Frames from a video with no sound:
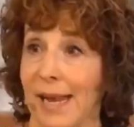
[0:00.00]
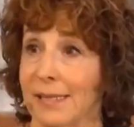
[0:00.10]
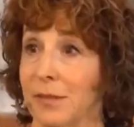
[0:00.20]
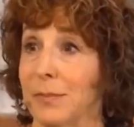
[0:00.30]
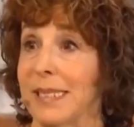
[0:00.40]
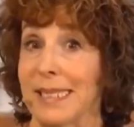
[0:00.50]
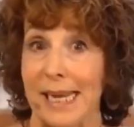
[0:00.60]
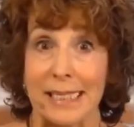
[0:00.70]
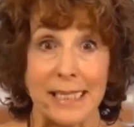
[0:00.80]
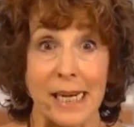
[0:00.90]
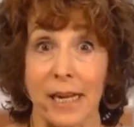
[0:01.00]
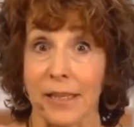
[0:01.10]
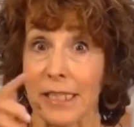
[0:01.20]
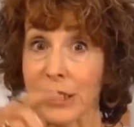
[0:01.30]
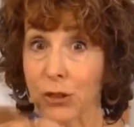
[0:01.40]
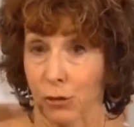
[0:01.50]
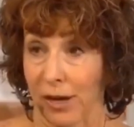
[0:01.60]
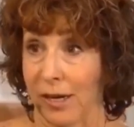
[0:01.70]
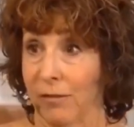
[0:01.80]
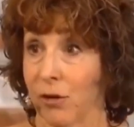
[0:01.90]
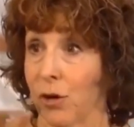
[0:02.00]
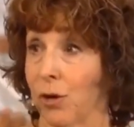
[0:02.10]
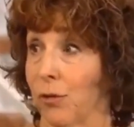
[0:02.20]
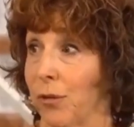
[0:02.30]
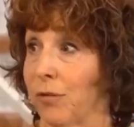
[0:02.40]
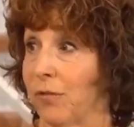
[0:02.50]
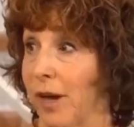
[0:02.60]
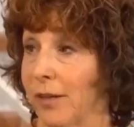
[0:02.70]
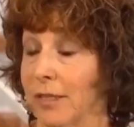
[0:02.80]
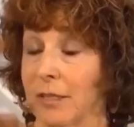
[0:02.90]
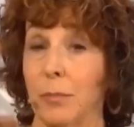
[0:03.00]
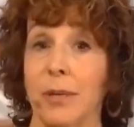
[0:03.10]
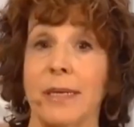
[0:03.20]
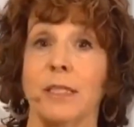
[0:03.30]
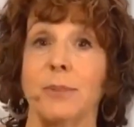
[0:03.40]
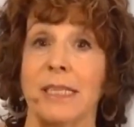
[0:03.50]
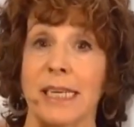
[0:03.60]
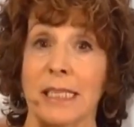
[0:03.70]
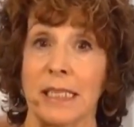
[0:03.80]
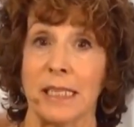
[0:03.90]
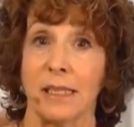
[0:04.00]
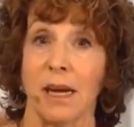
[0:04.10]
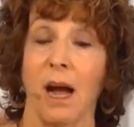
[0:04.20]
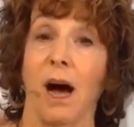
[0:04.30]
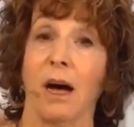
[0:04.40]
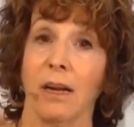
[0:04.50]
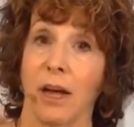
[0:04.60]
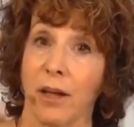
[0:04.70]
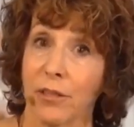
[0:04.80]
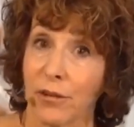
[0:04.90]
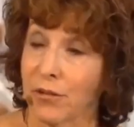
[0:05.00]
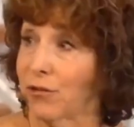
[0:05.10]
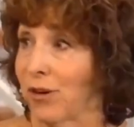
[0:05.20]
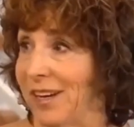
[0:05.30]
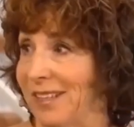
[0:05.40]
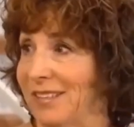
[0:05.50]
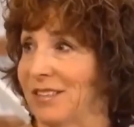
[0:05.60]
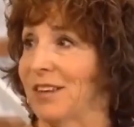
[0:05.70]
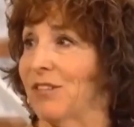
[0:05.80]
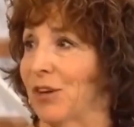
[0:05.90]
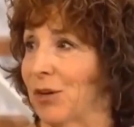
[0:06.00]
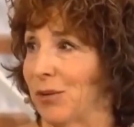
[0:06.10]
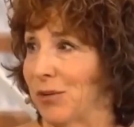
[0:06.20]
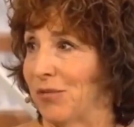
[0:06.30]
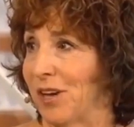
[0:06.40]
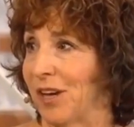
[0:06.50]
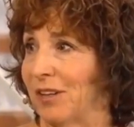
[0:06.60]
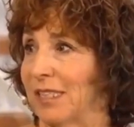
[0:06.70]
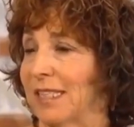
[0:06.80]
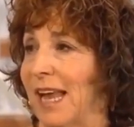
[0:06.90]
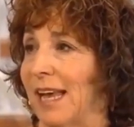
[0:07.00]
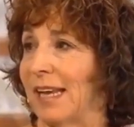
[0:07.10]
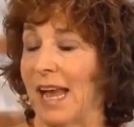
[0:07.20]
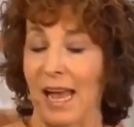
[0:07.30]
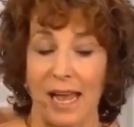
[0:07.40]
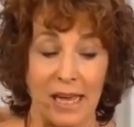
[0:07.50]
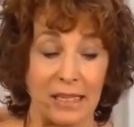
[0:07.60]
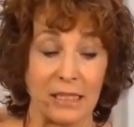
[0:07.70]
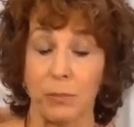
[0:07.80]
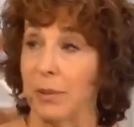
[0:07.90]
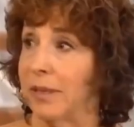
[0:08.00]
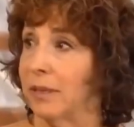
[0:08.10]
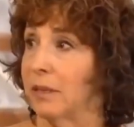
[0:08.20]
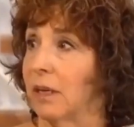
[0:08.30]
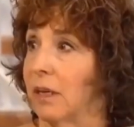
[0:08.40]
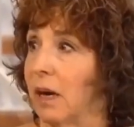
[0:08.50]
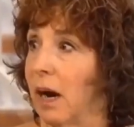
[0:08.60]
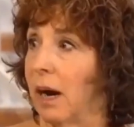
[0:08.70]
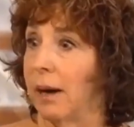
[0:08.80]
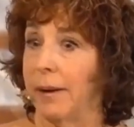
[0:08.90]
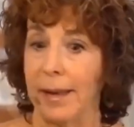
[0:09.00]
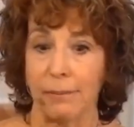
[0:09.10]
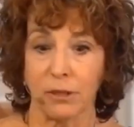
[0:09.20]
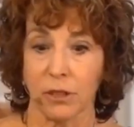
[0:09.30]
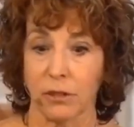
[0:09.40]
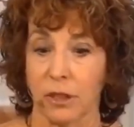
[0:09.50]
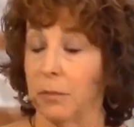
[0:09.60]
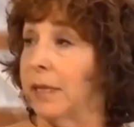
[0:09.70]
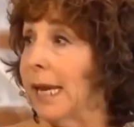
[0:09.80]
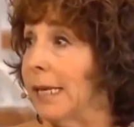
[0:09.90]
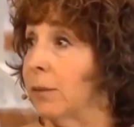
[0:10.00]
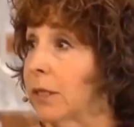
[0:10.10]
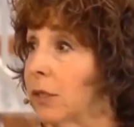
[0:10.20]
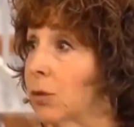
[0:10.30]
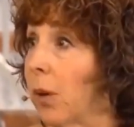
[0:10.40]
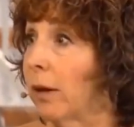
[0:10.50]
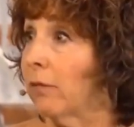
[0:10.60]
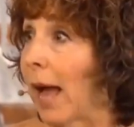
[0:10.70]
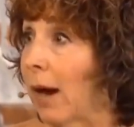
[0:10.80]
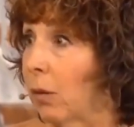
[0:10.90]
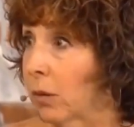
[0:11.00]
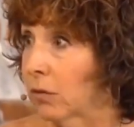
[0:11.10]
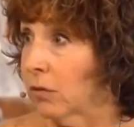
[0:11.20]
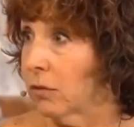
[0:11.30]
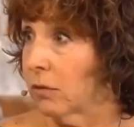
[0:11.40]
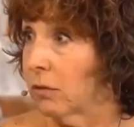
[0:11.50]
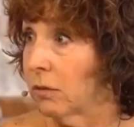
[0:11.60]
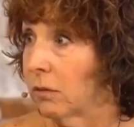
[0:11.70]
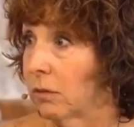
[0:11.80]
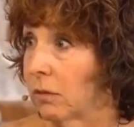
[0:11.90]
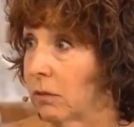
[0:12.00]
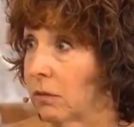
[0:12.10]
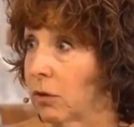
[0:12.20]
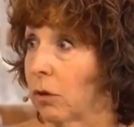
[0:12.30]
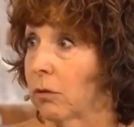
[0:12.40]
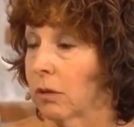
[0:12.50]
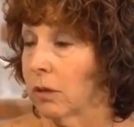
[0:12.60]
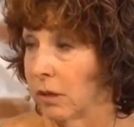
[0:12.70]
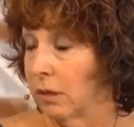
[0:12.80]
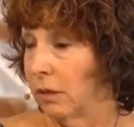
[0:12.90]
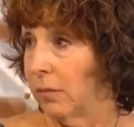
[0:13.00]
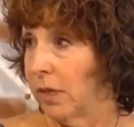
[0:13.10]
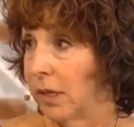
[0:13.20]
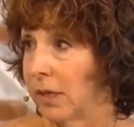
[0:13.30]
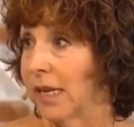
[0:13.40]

it hasn't been tested on this strain of the coronavirus, but it's been tested on other strains yeah. of the coronavirus and has been uh, able to eliminate it within 12 hours. Yeah. Totally yeah. eliminate